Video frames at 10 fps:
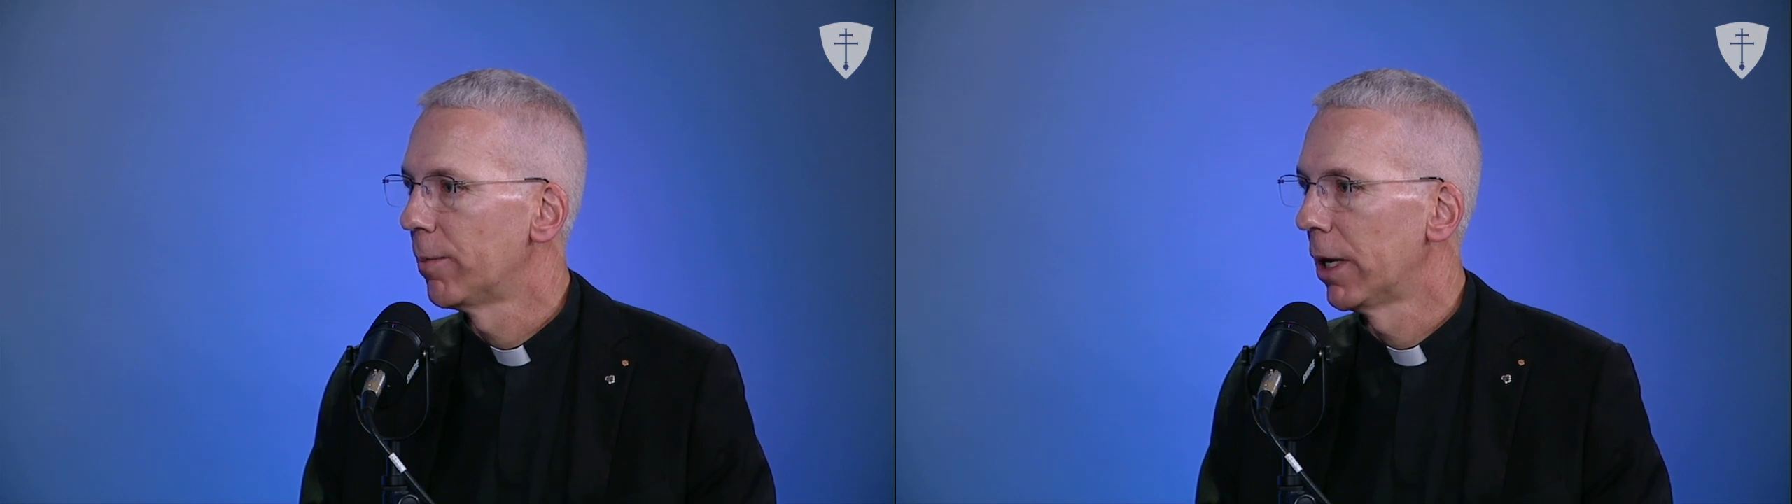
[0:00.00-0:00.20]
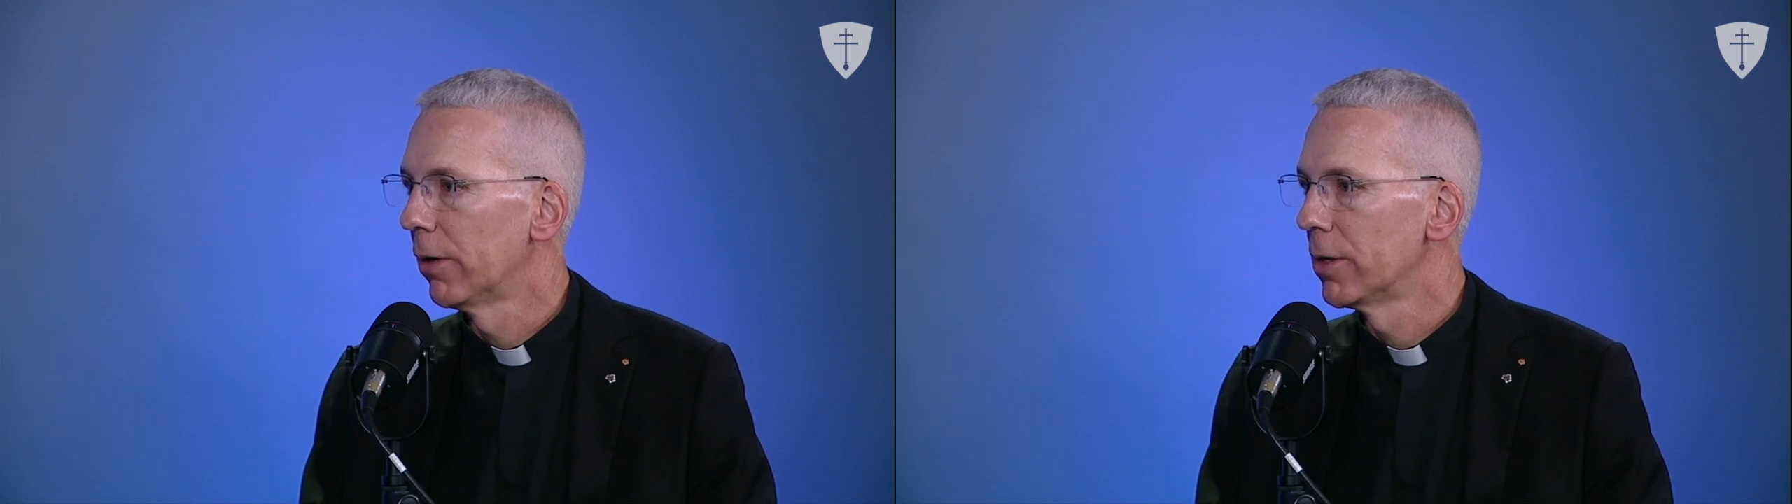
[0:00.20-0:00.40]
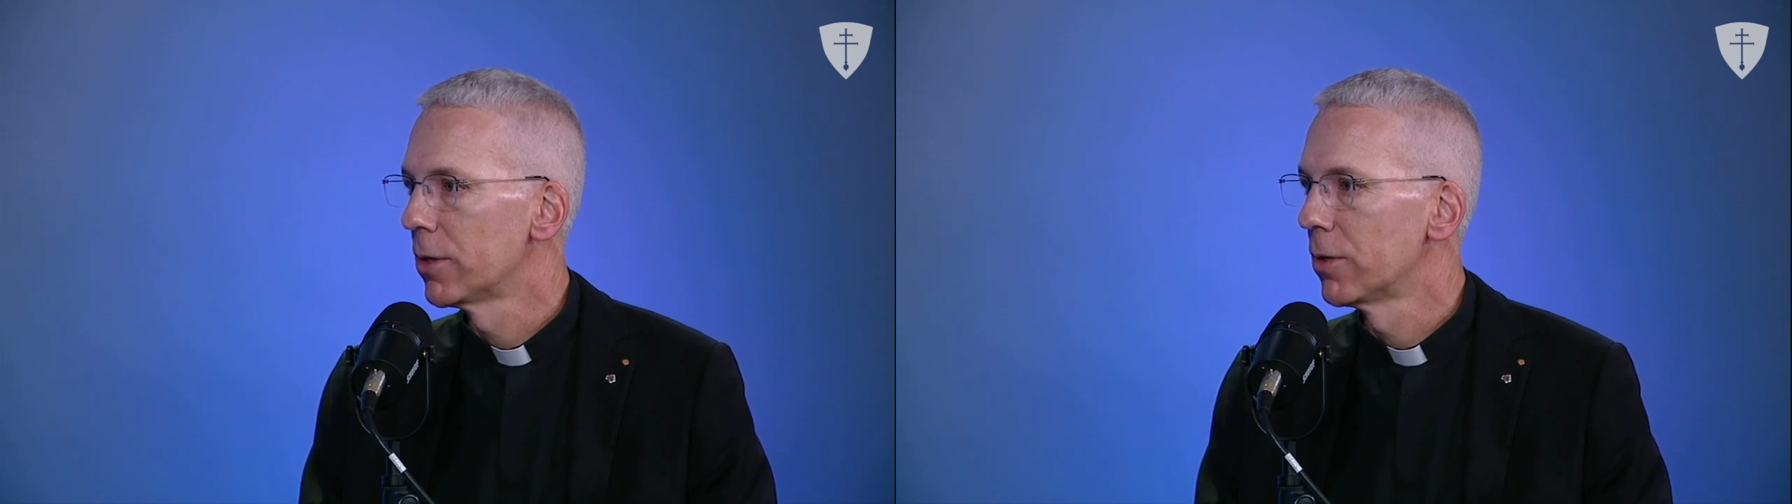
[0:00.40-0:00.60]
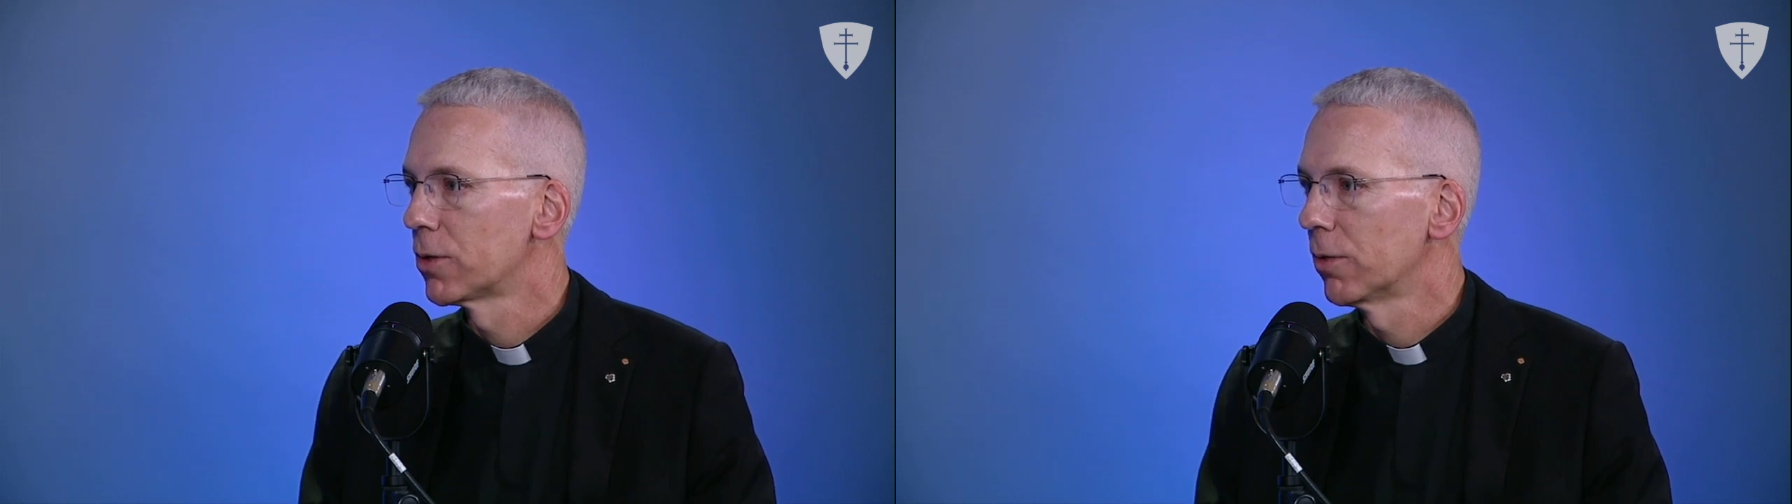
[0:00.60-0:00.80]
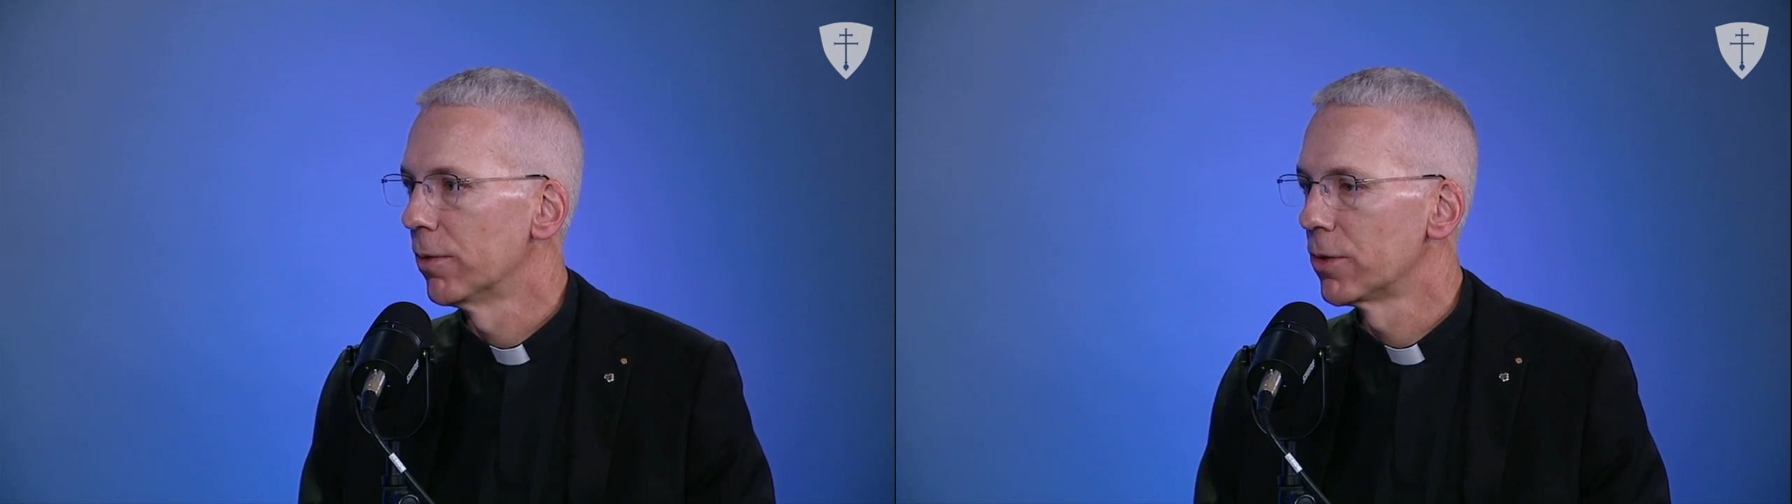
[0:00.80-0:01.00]
parish
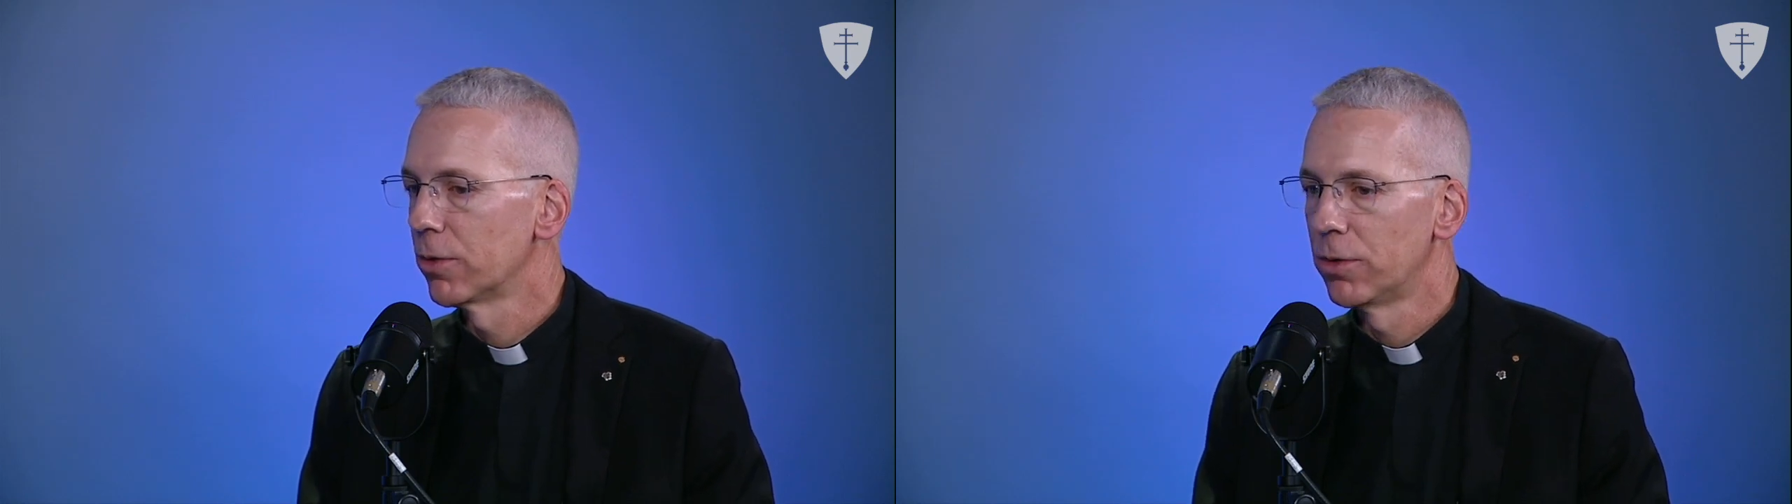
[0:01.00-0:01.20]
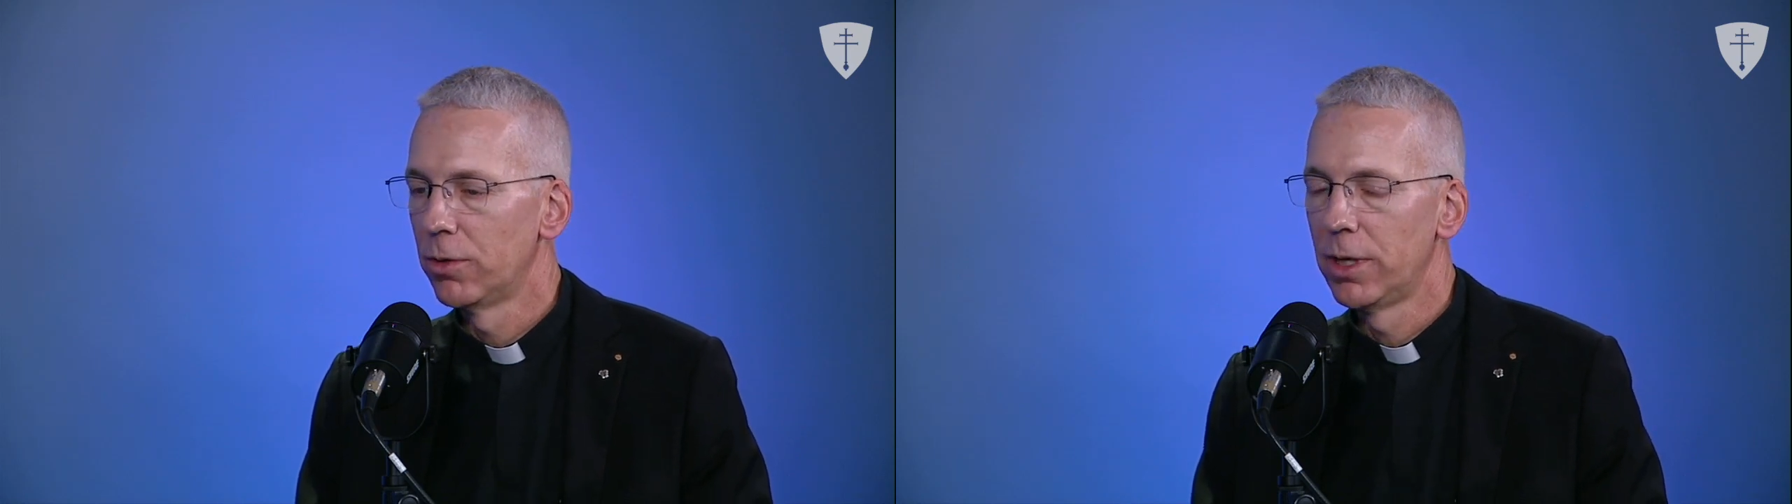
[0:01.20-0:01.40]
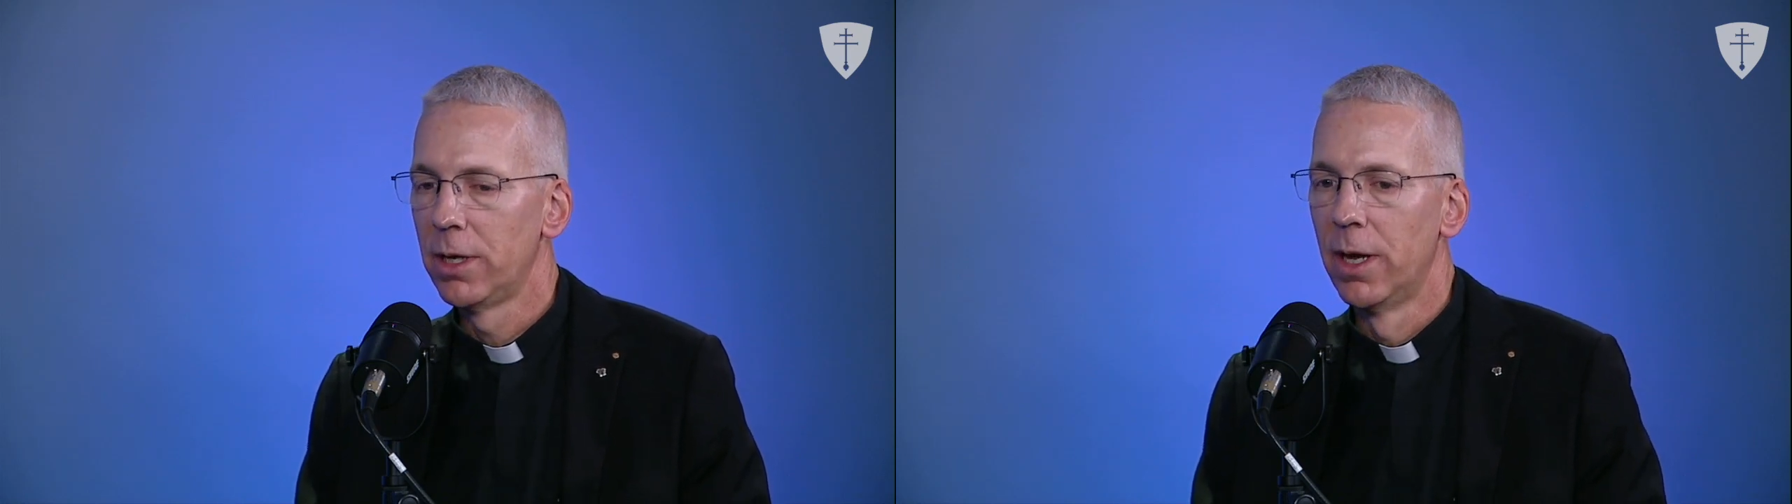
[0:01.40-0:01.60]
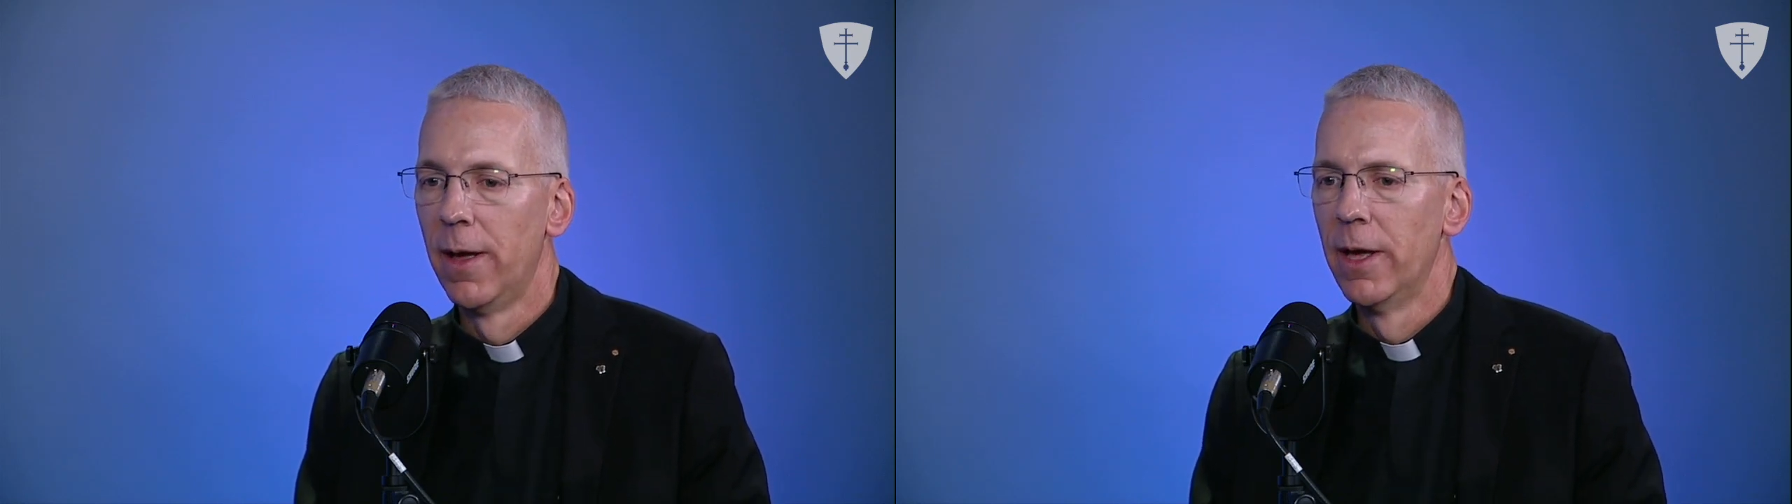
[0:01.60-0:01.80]
service or duty.